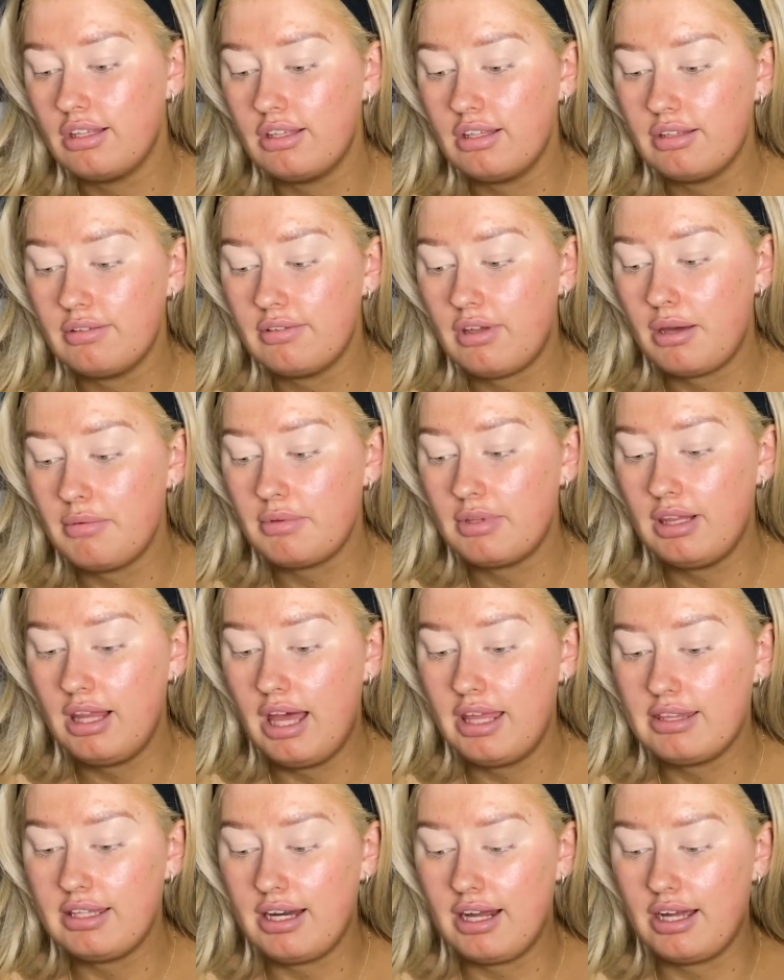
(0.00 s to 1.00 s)
I'm
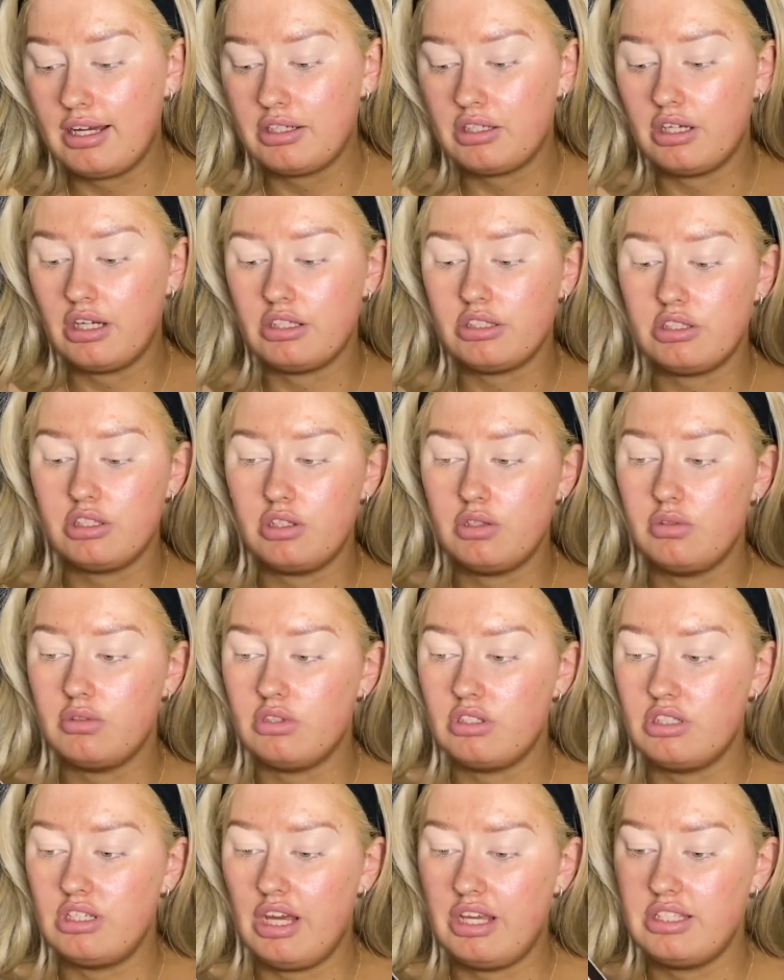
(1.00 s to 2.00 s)
glad that I actually get to
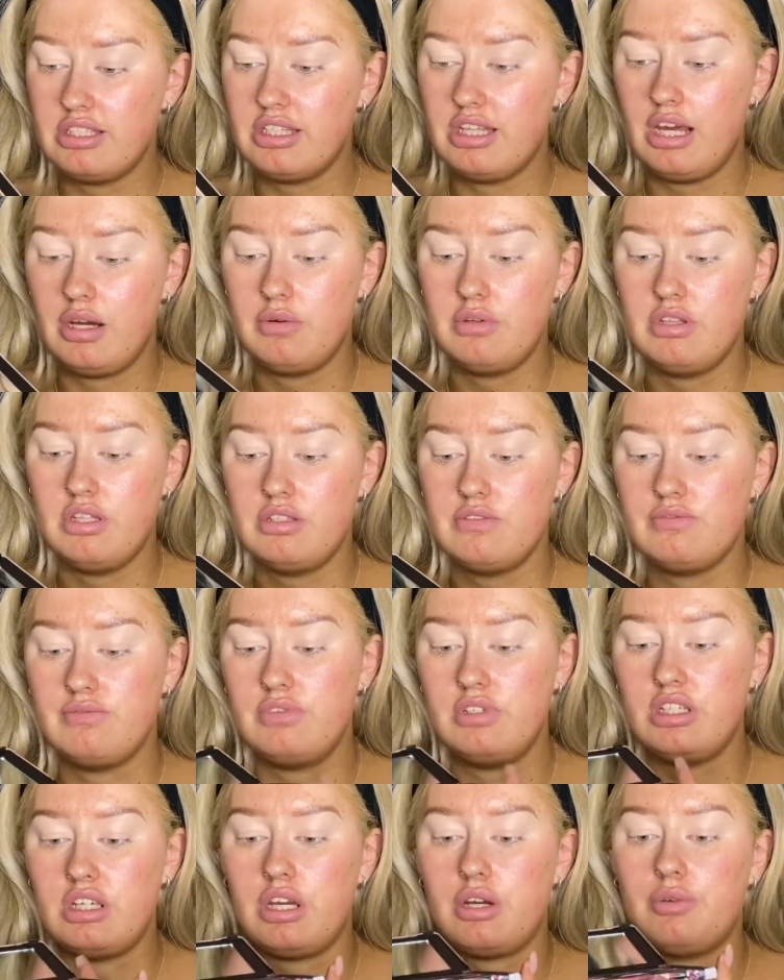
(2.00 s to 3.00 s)
test it out in this
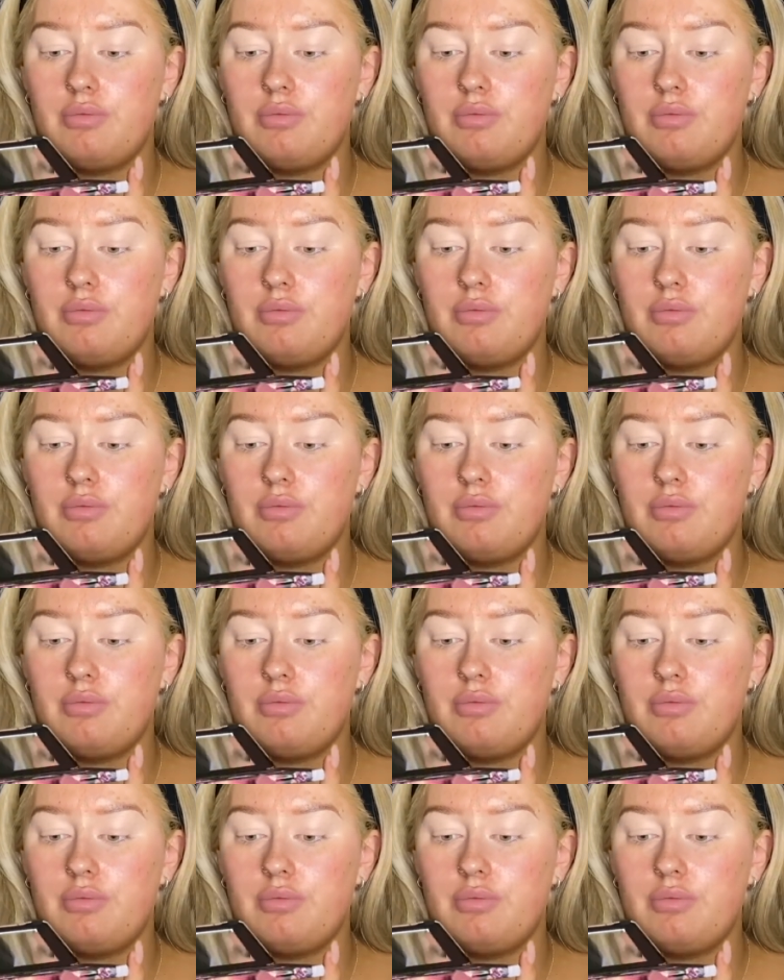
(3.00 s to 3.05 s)
video.